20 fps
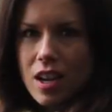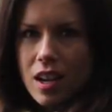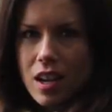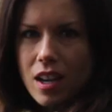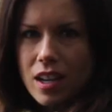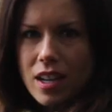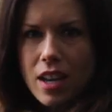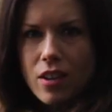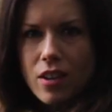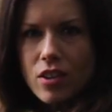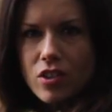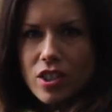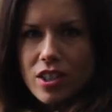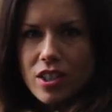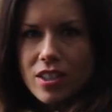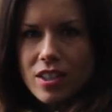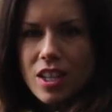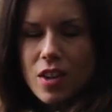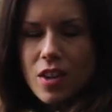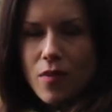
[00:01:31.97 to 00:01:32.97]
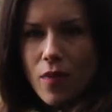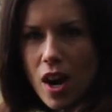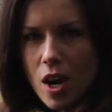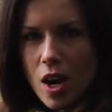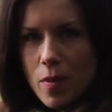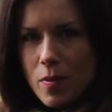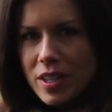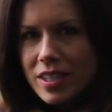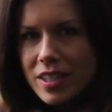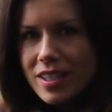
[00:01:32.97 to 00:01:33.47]
and energies in the
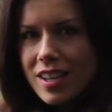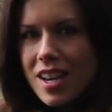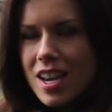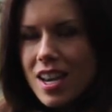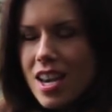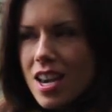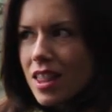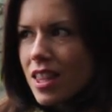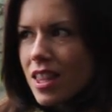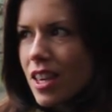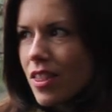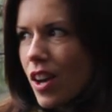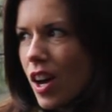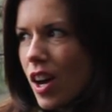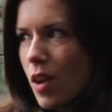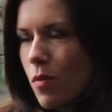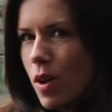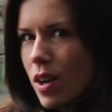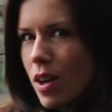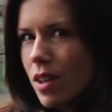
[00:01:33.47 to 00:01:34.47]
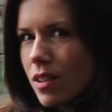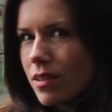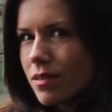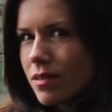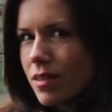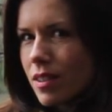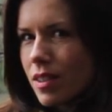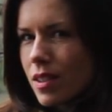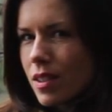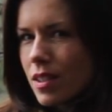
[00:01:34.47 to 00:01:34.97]
environment, they thought, well,
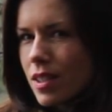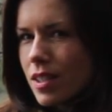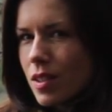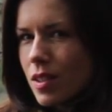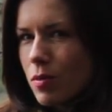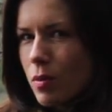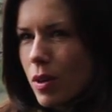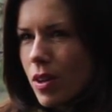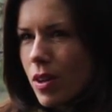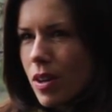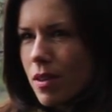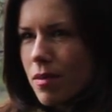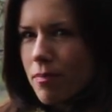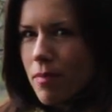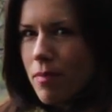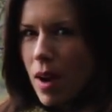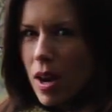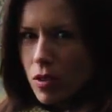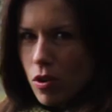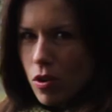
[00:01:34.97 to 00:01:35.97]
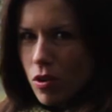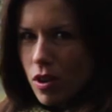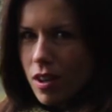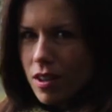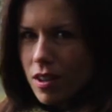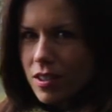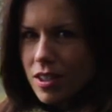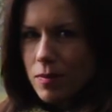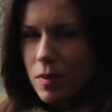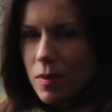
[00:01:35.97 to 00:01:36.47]
since we're a
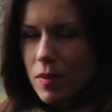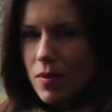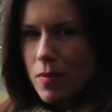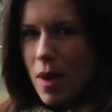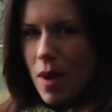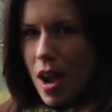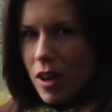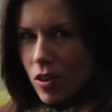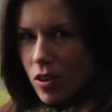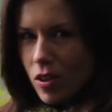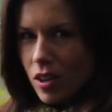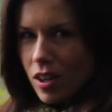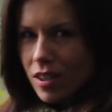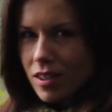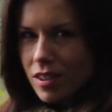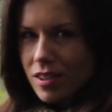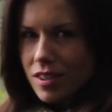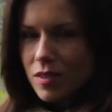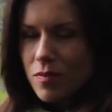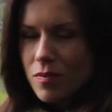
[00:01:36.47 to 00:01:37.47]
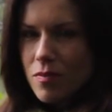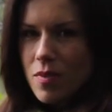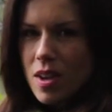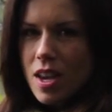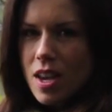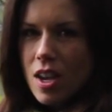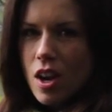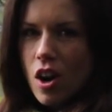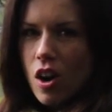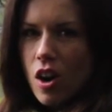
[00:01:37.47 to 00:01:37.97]
microcosm of the macrocosm,
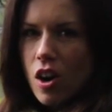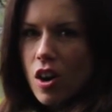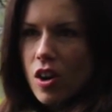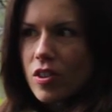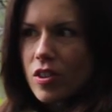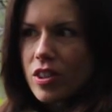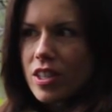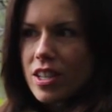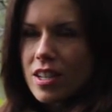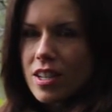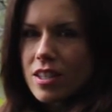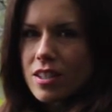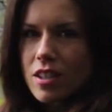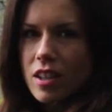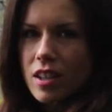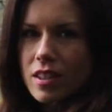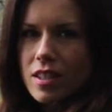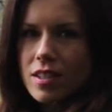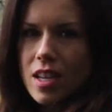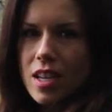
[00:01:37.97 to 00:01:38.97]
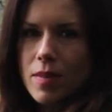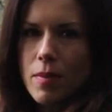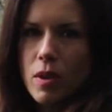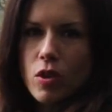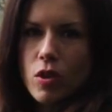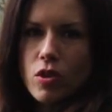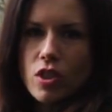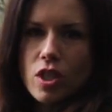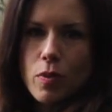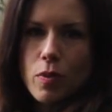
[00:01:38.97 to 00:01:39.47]
are these not the same
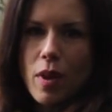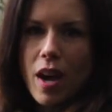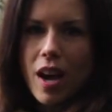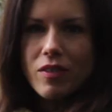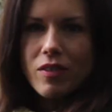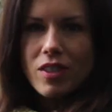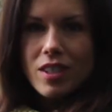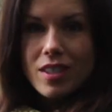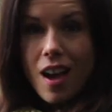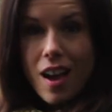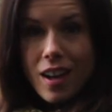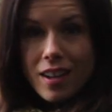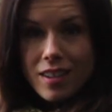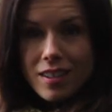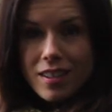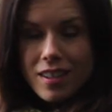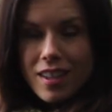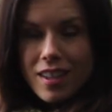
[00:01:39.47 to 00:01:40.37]
energies we have inside?